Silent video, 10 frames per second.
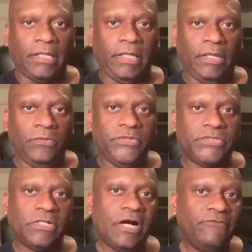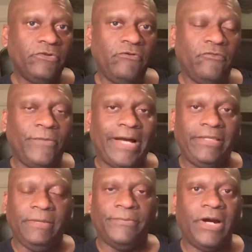It was covered over by
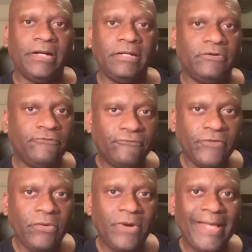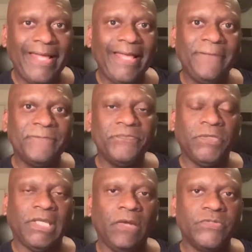the Embarcadero Freeway.
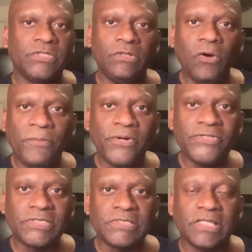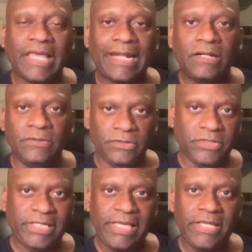It was a no person's land
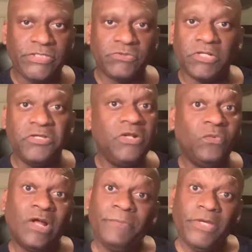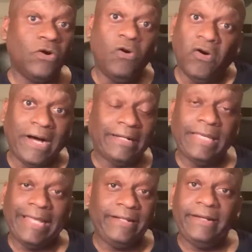under King Street. You didn't want to be caught
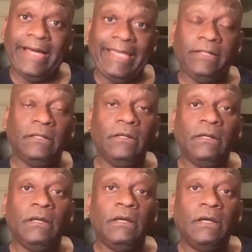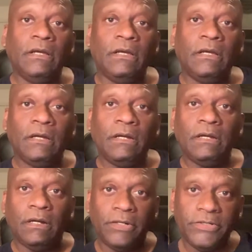at night
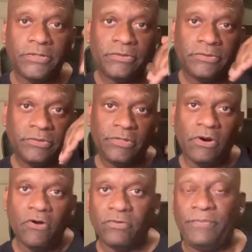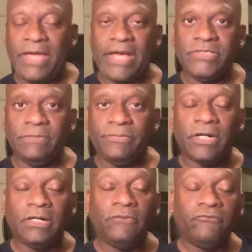under the overpass, the
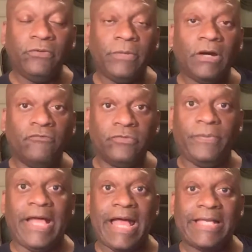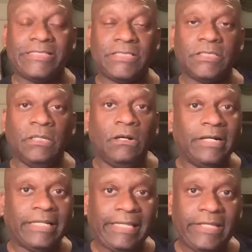Embarcadero Freeway overpass
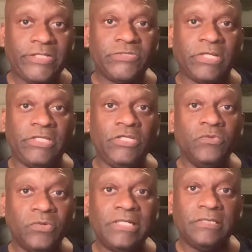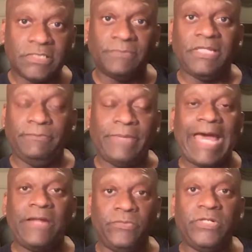on King Street. You would something
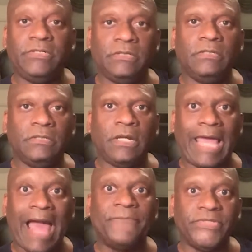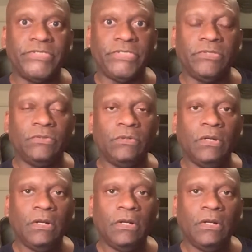bad would happen to you,